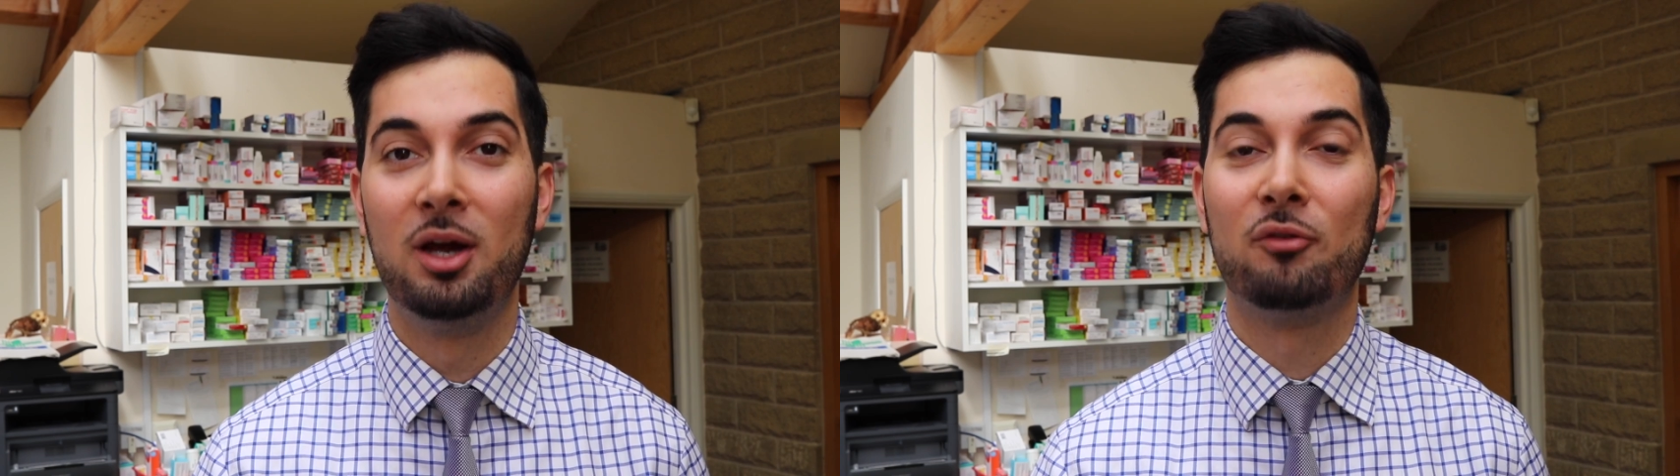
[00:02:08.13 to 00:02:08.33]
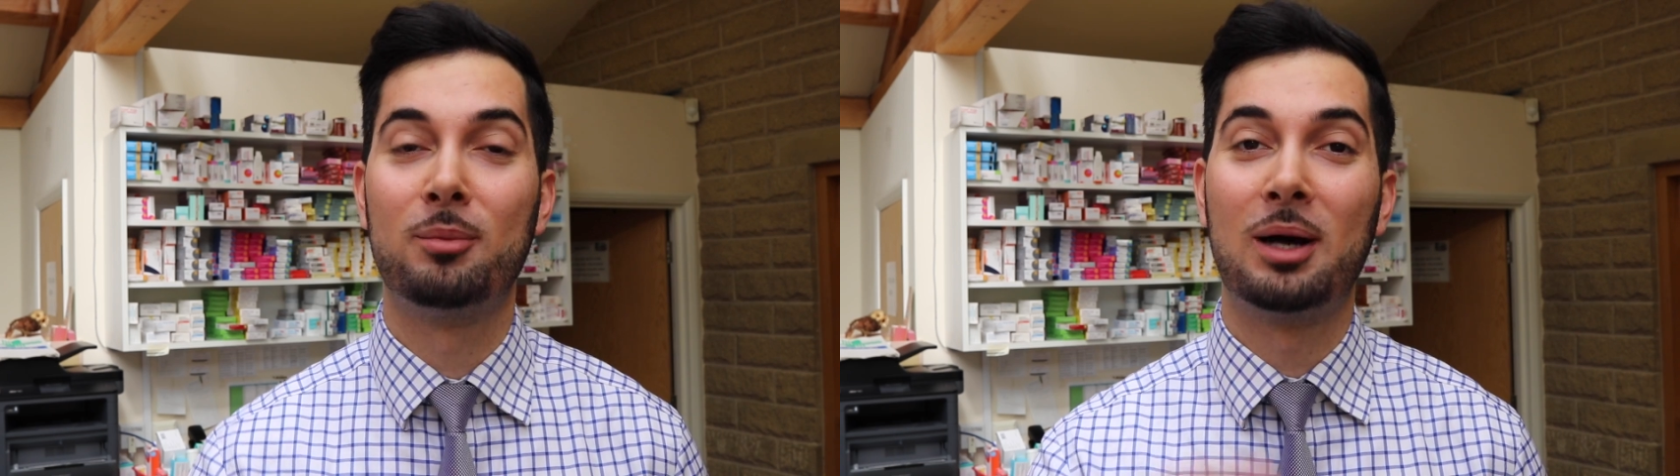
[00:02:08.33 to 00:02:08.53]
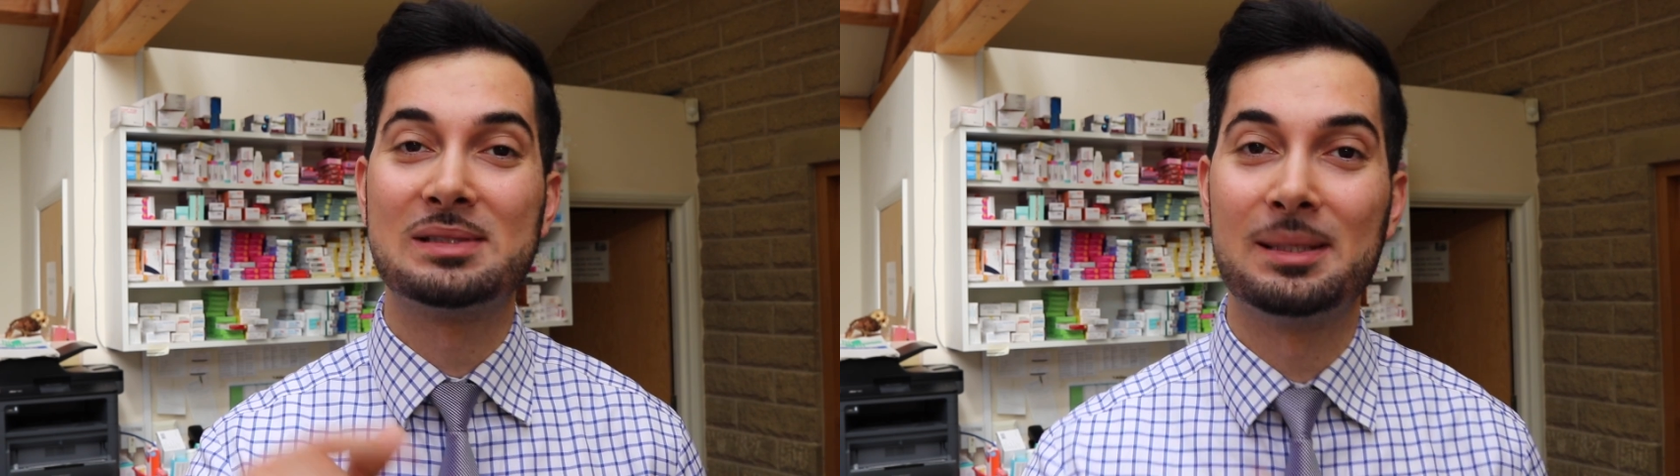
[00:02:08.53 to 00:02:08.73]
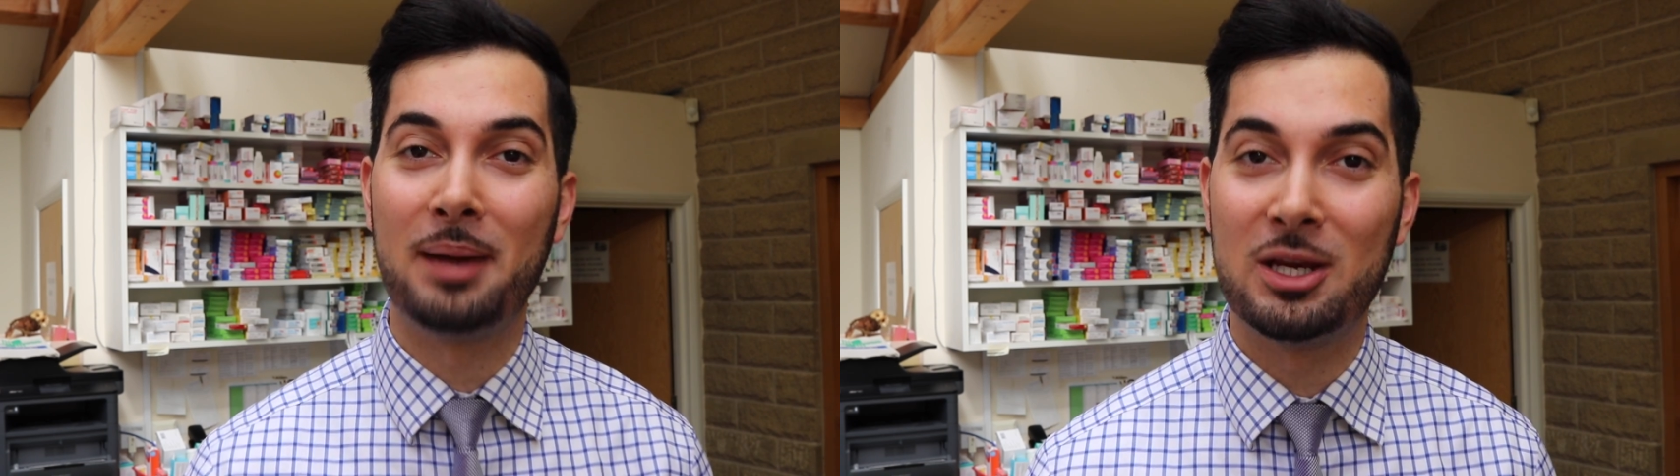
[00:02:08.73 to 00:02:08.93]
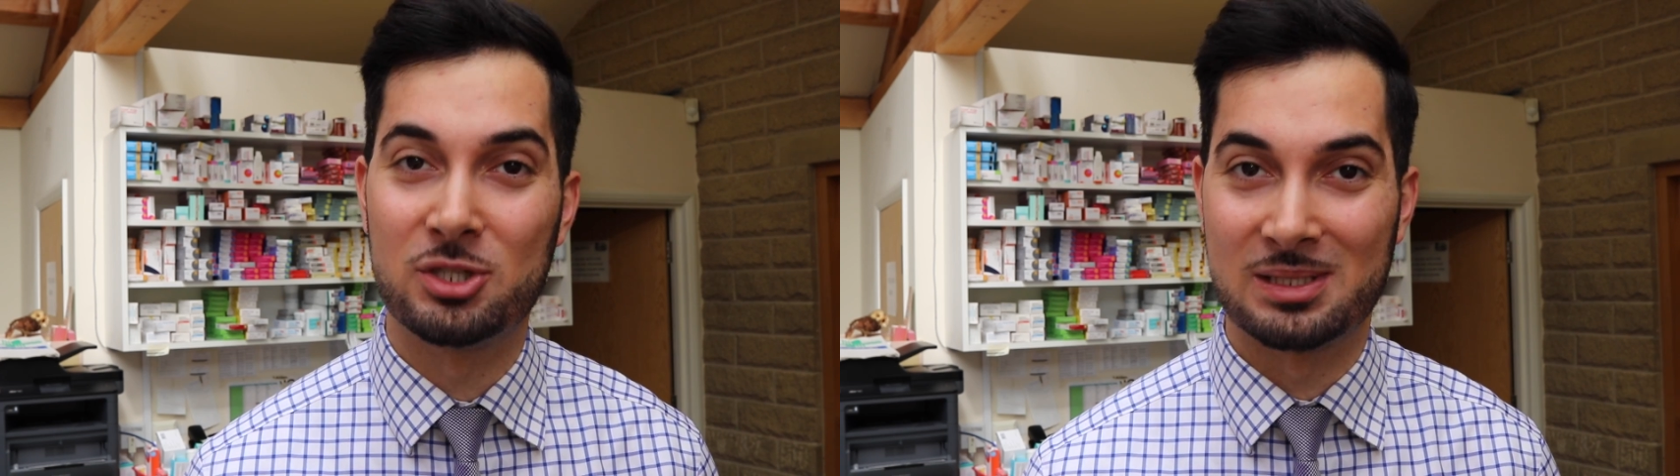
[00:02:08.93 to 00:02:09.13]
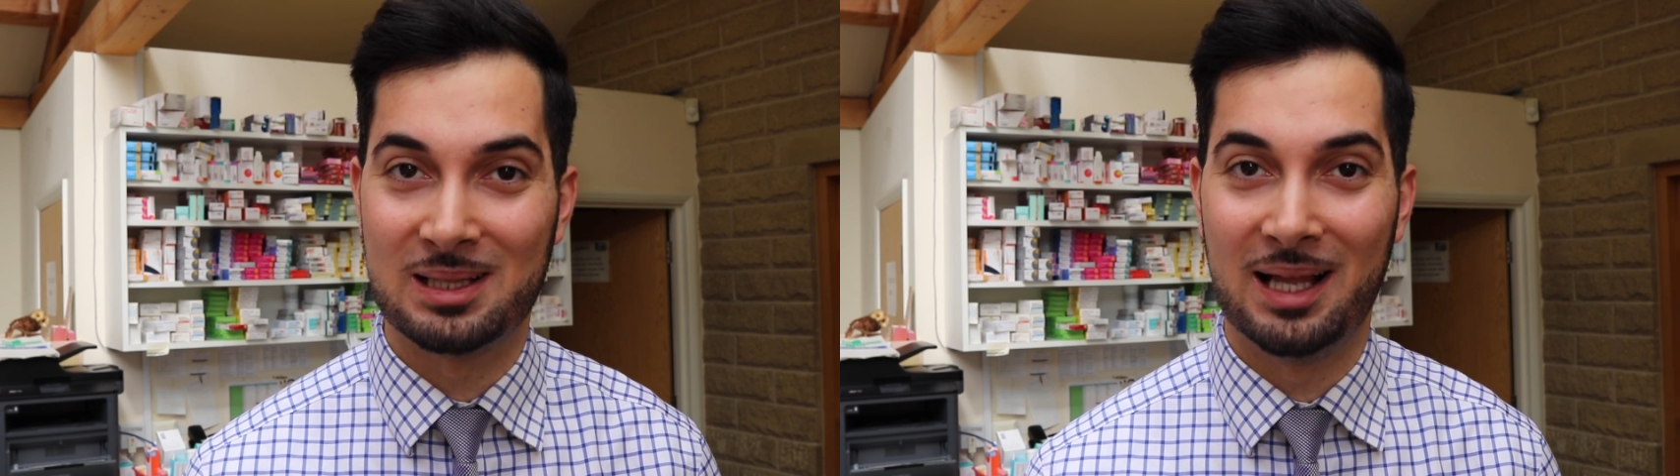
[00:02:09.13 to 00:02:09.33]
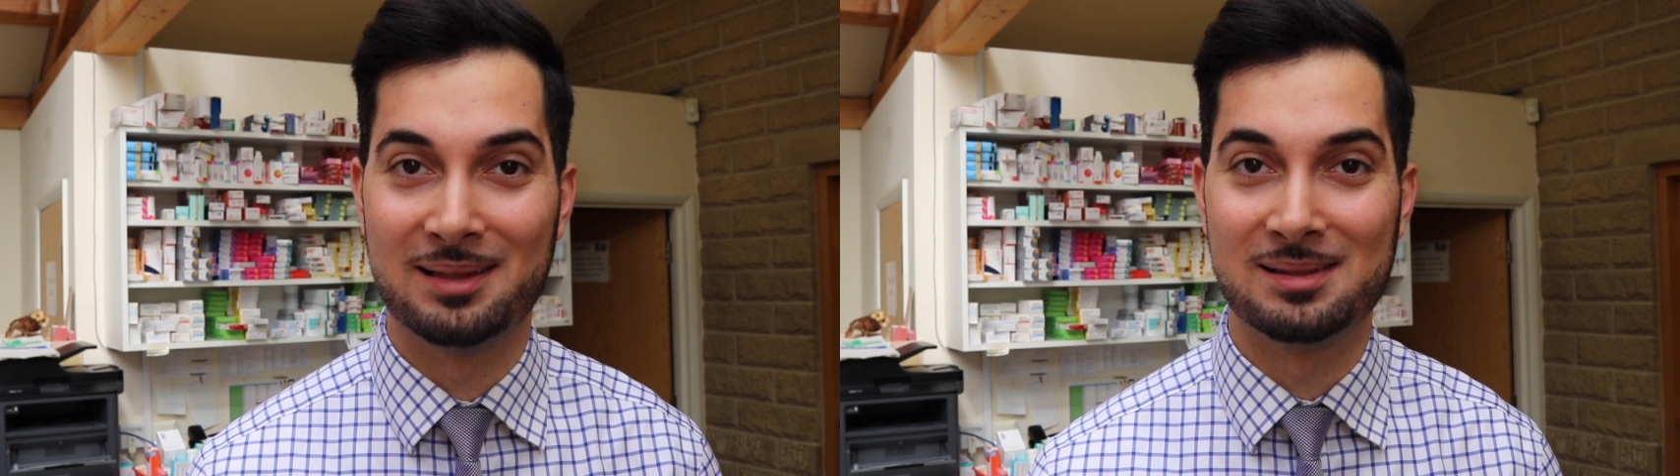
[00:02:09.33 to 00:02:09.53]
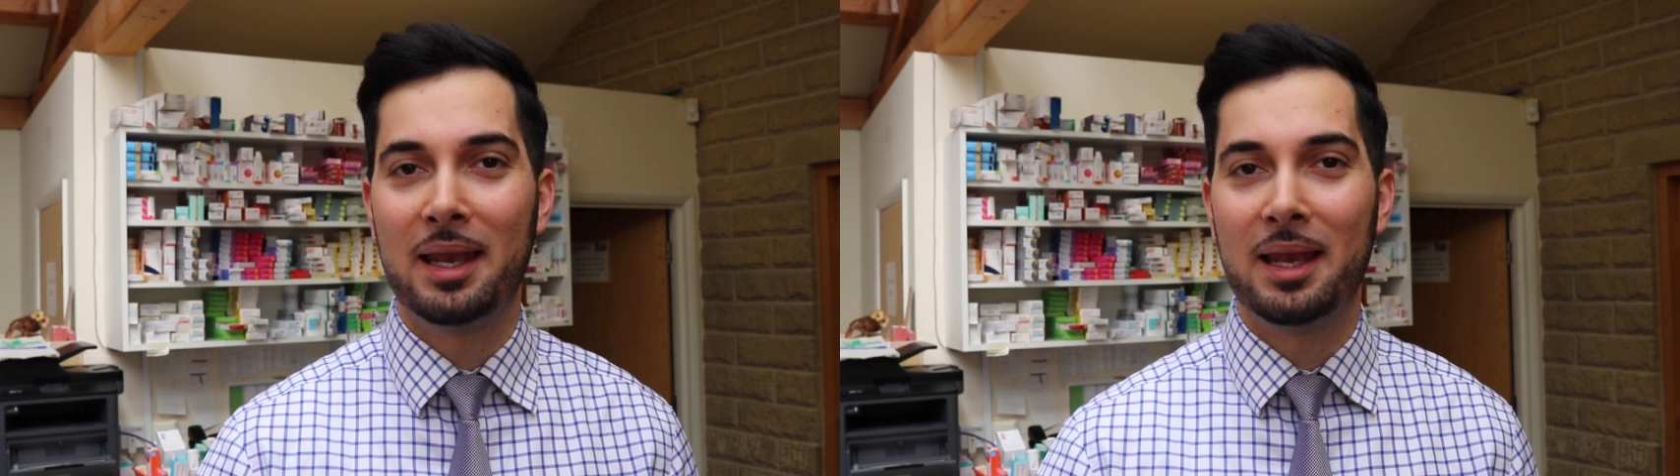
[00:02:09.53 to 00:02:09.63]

from our sebaceous glands.